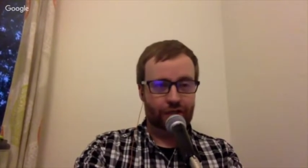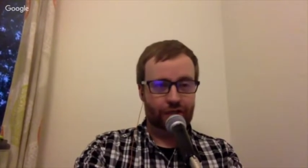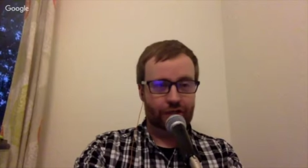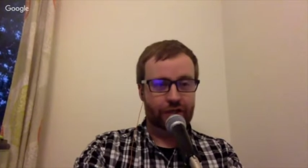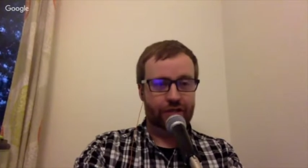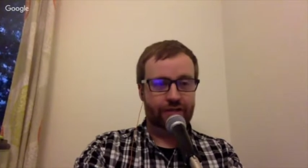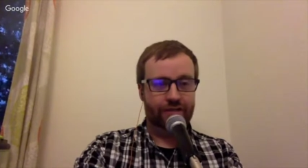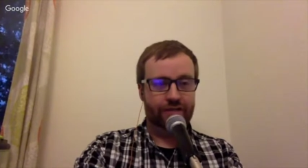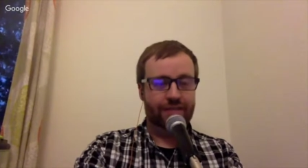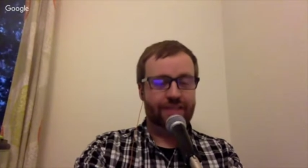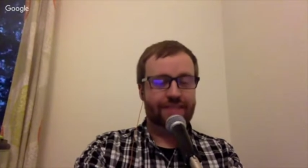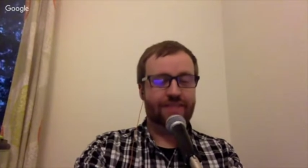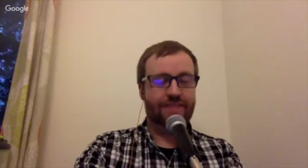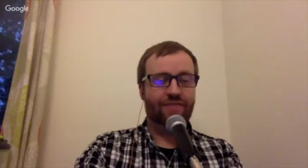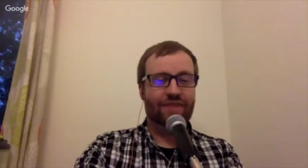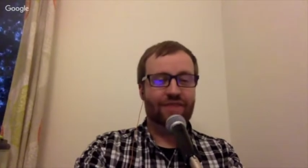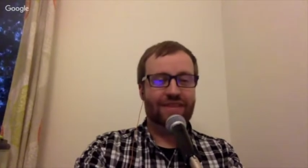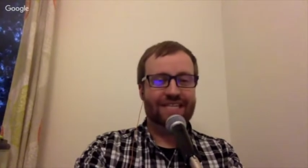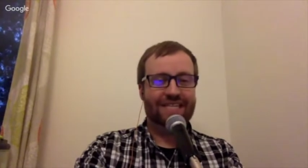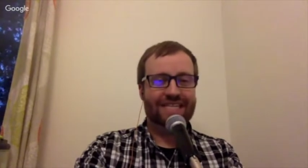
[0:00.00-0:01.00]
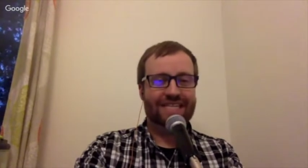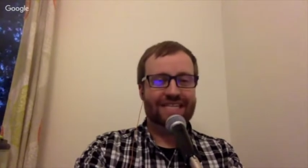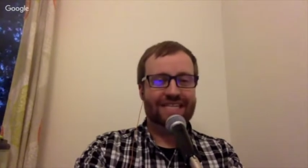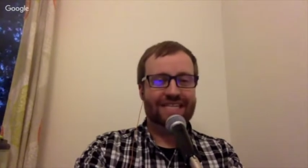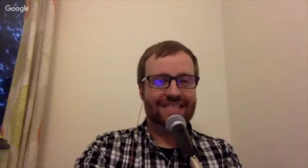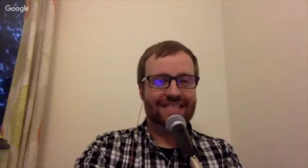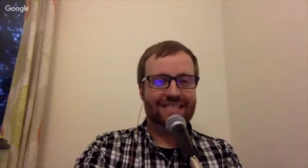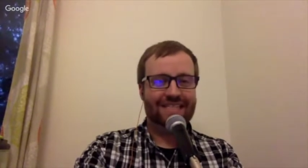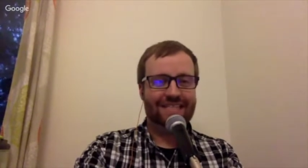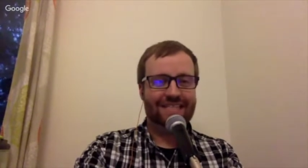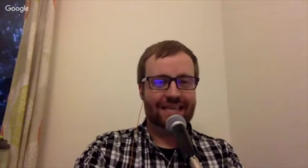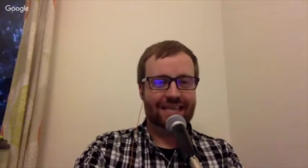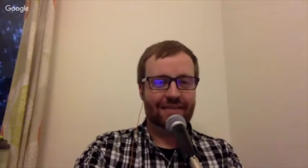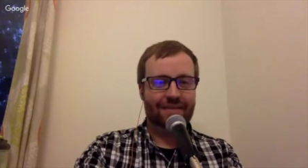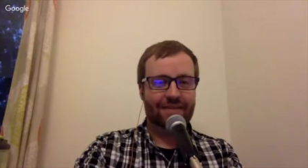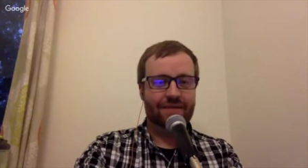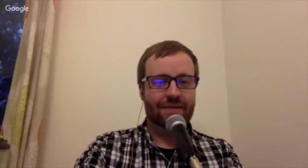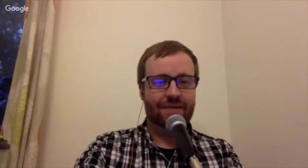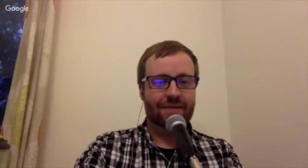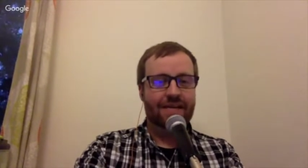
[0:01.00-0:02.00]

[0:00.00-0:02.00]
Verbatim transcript: Good. It's a fantastic game.